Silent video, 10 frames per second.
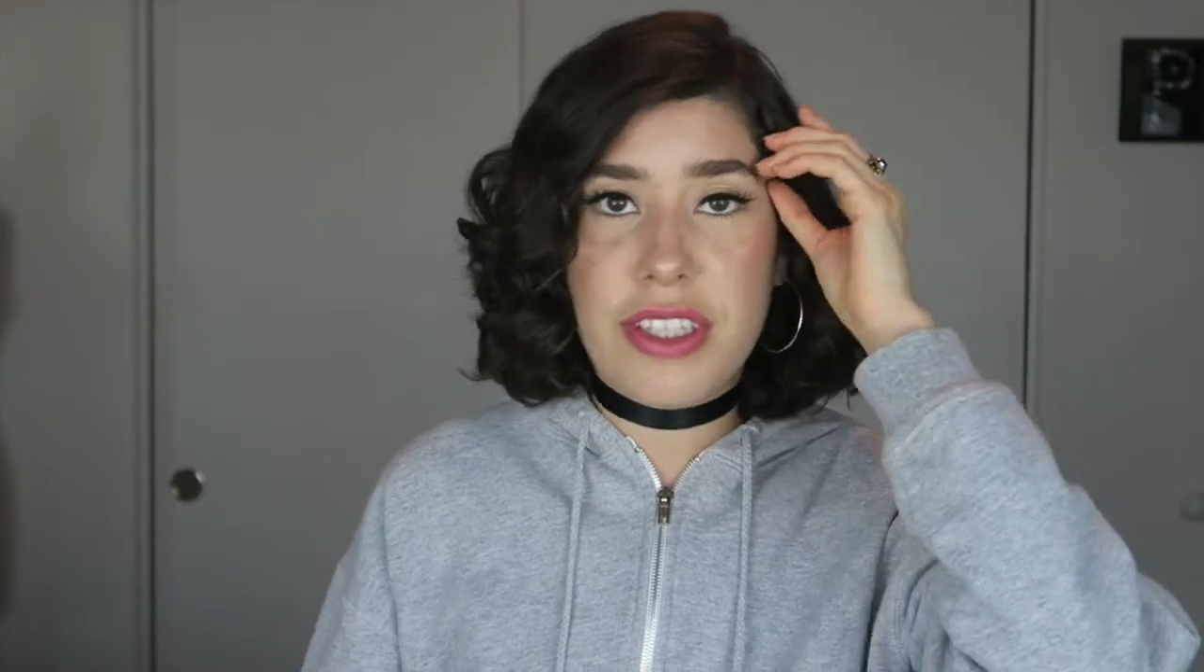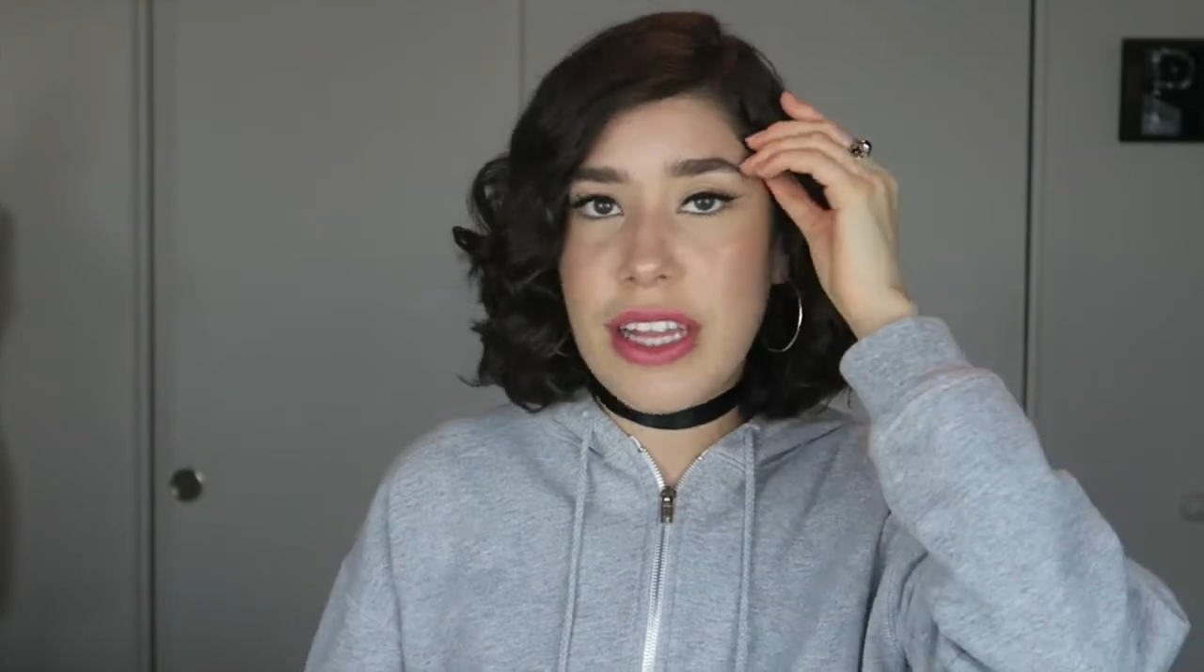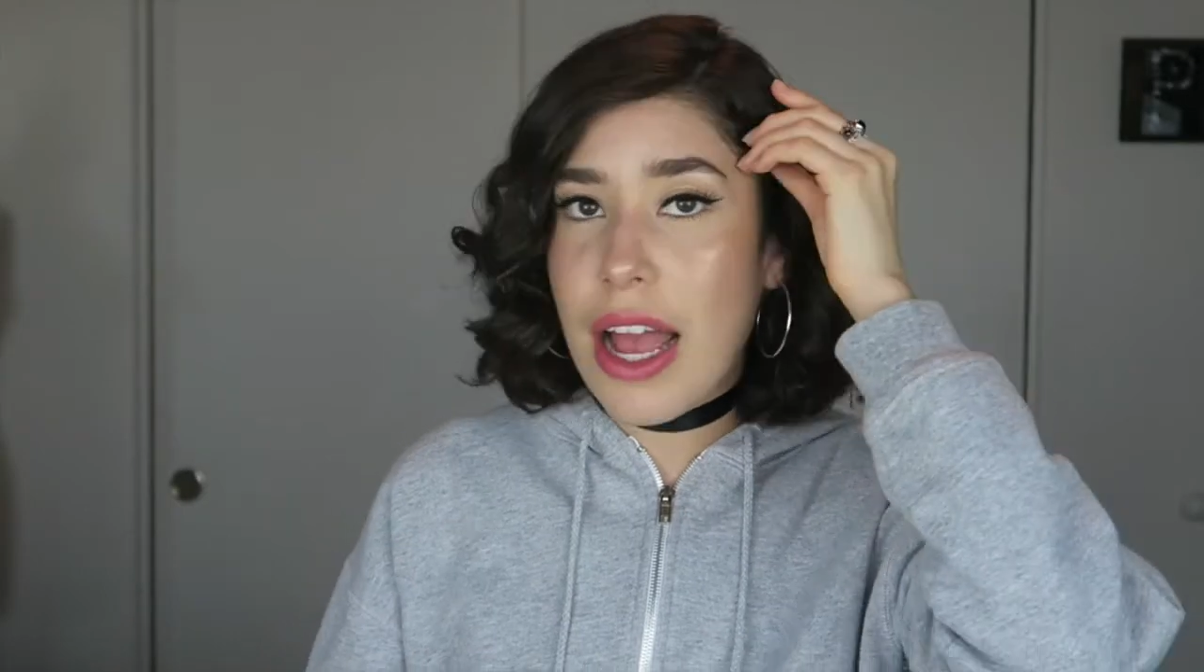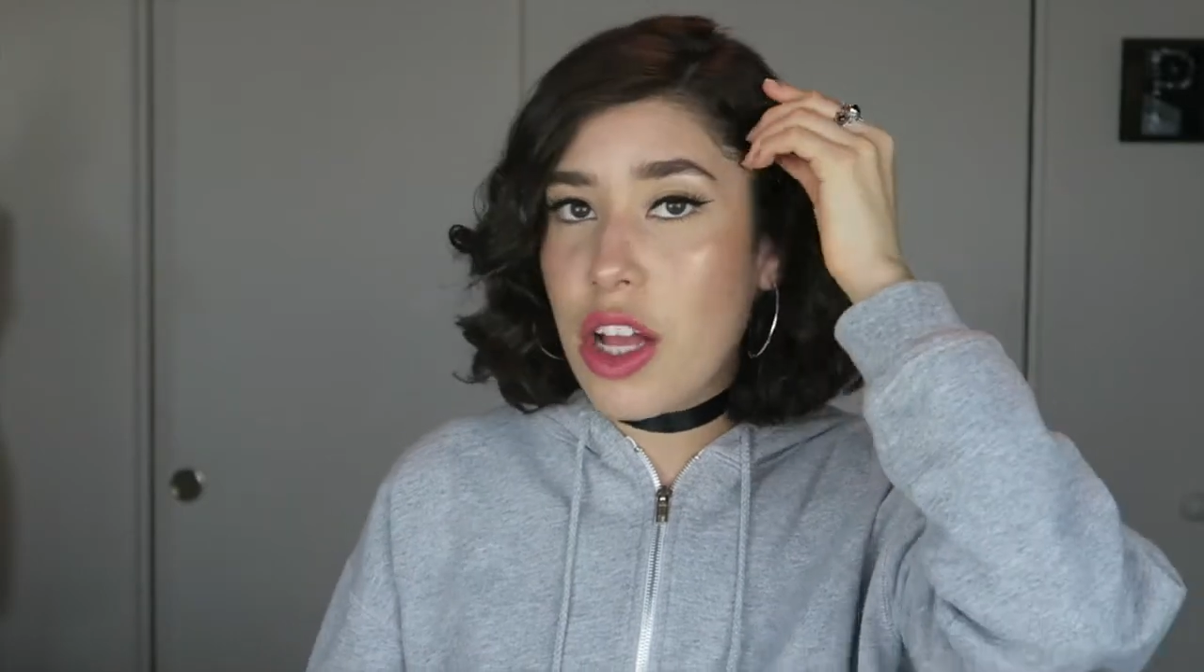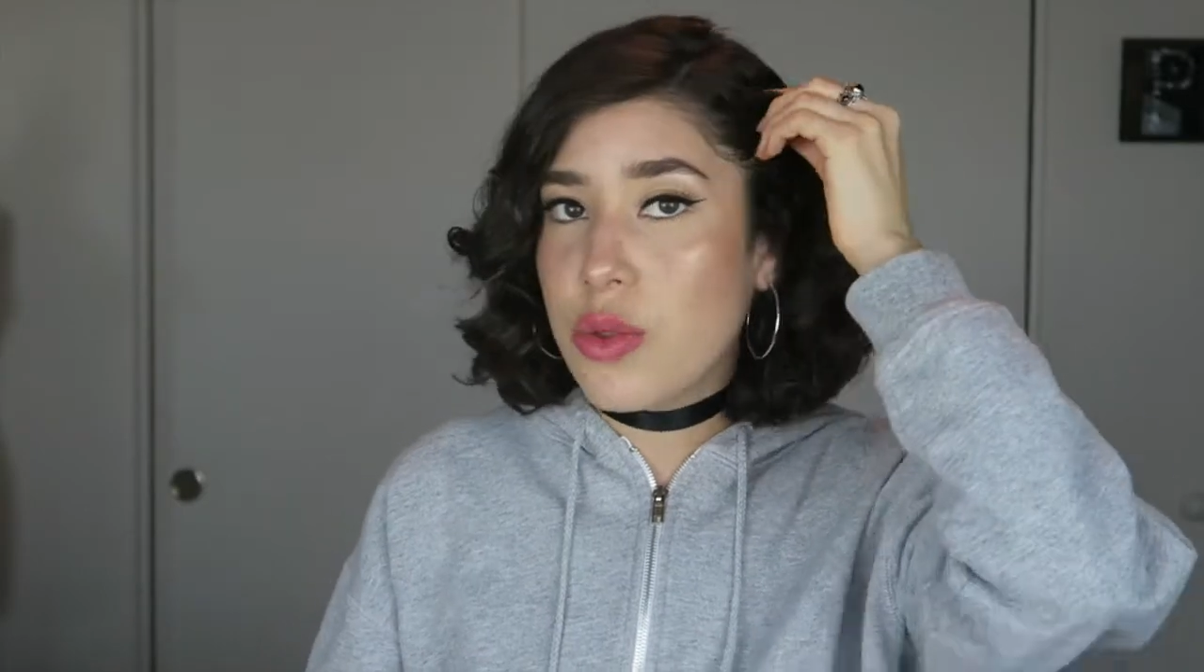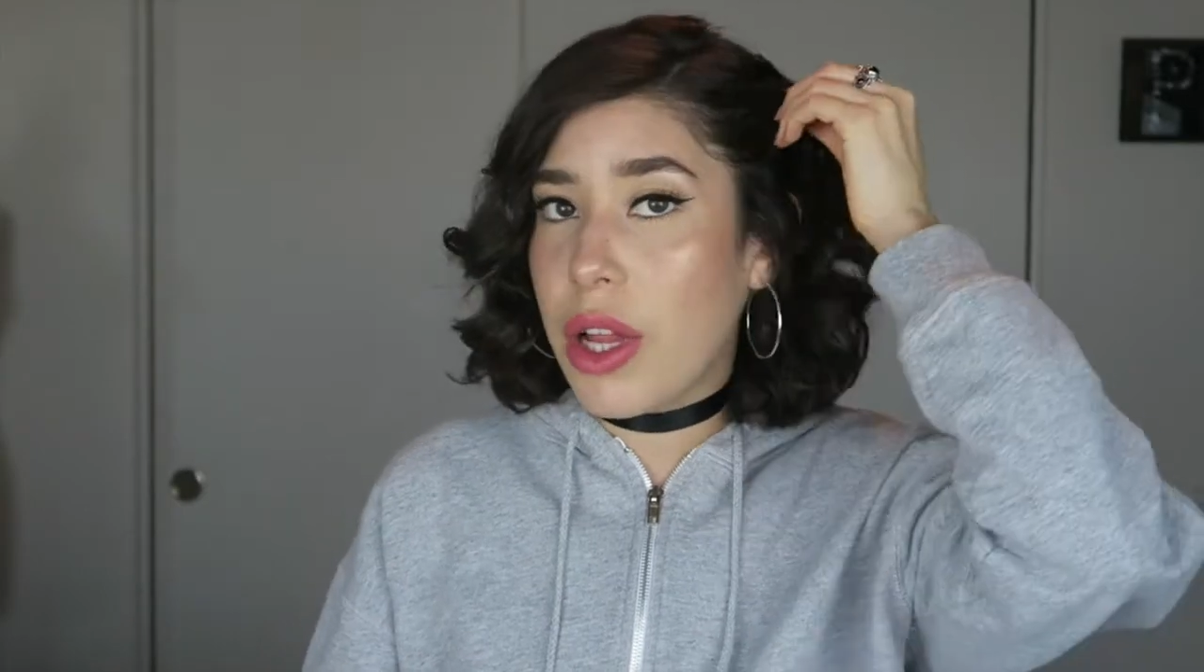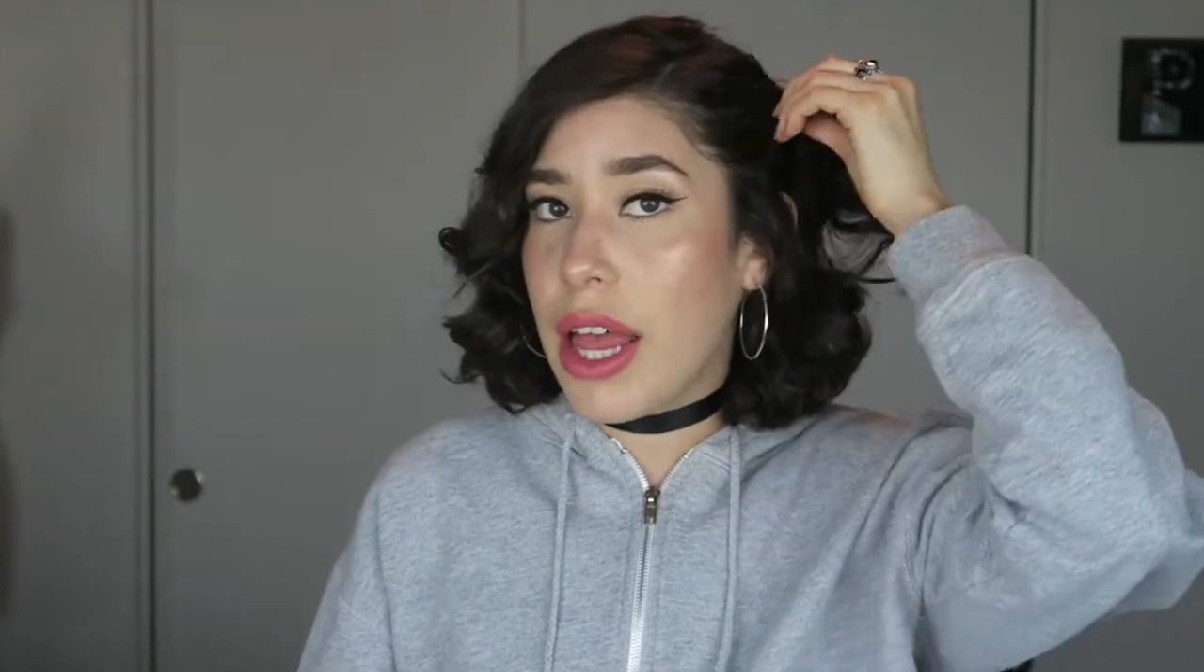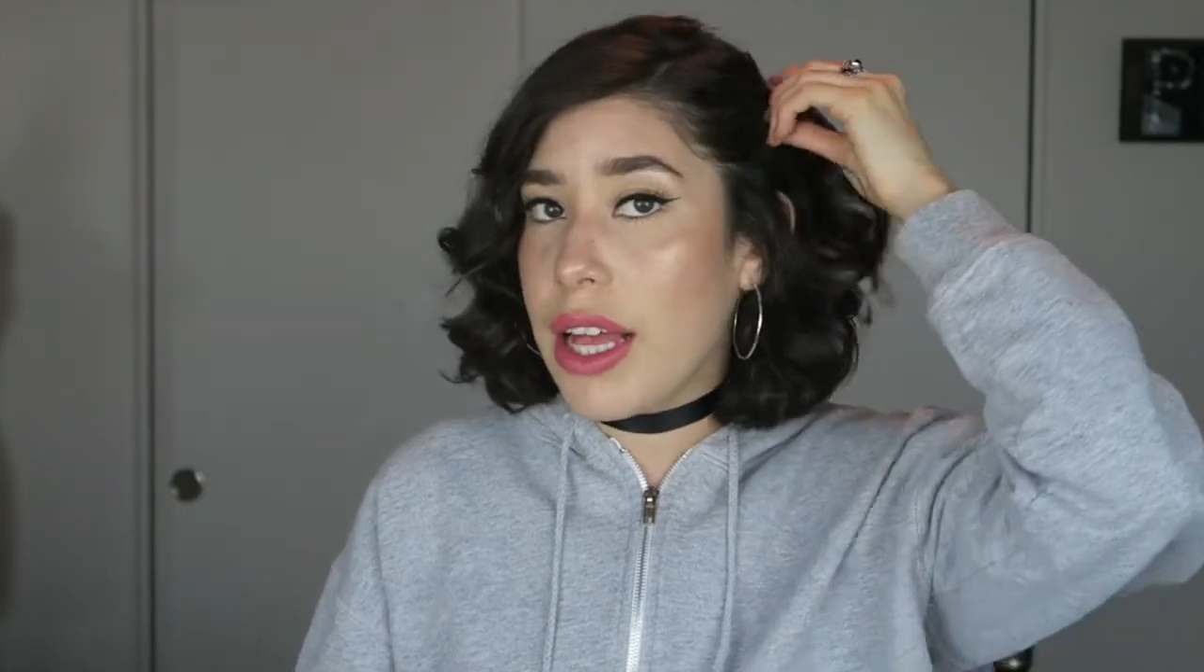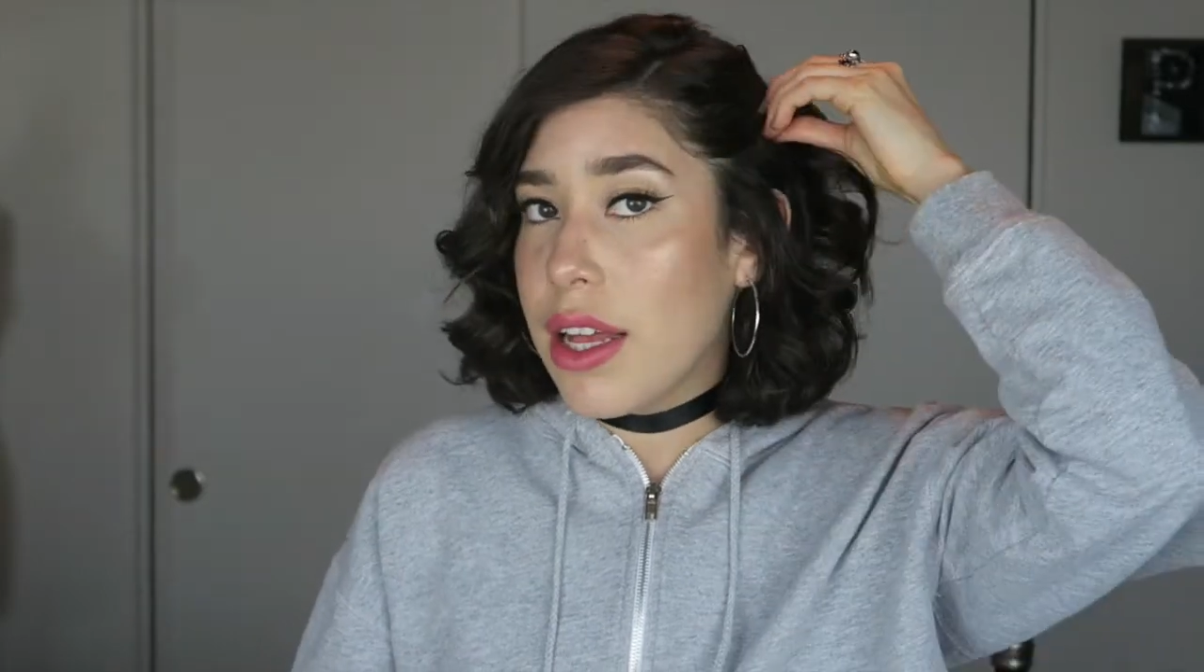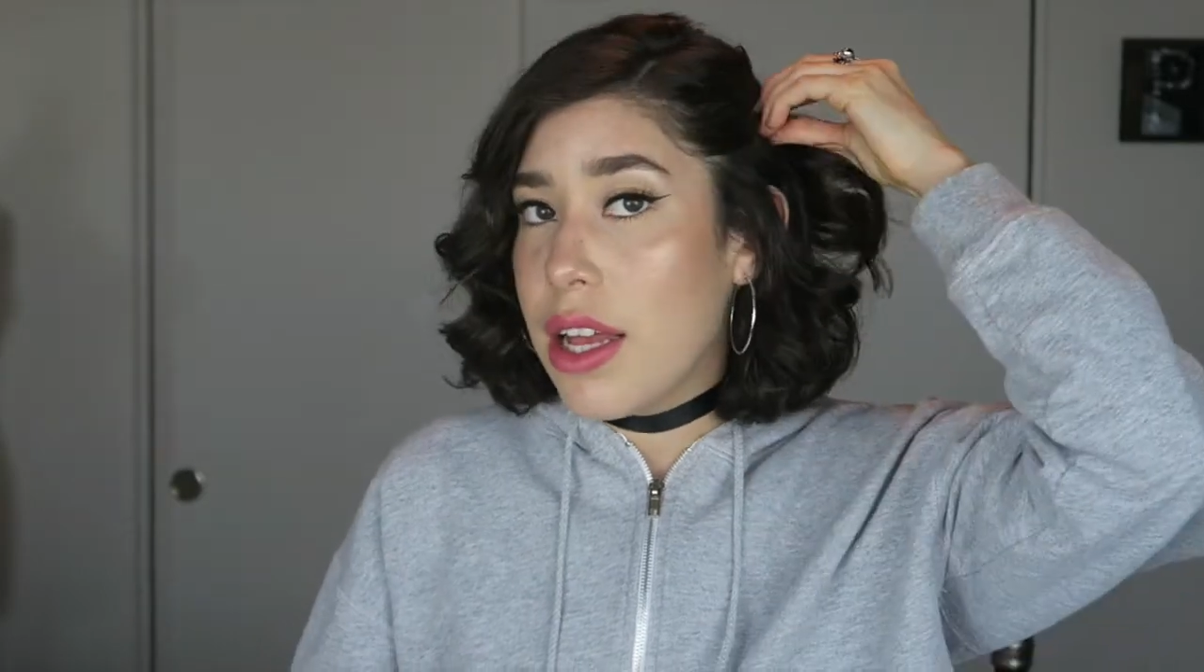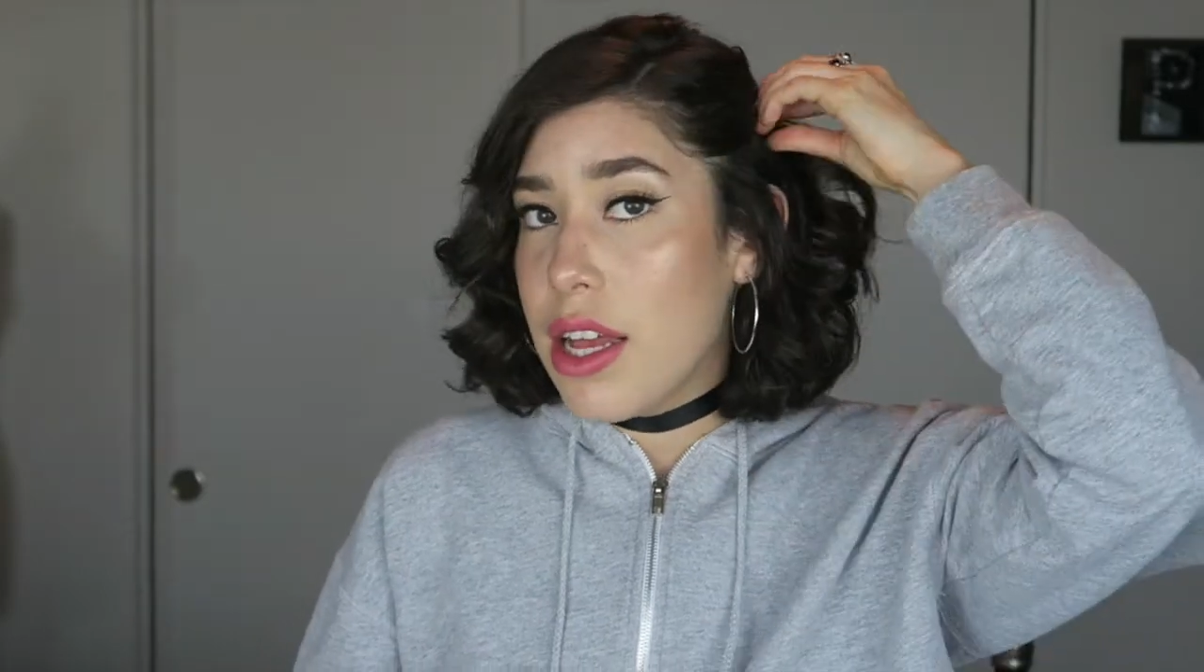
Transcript: styles while like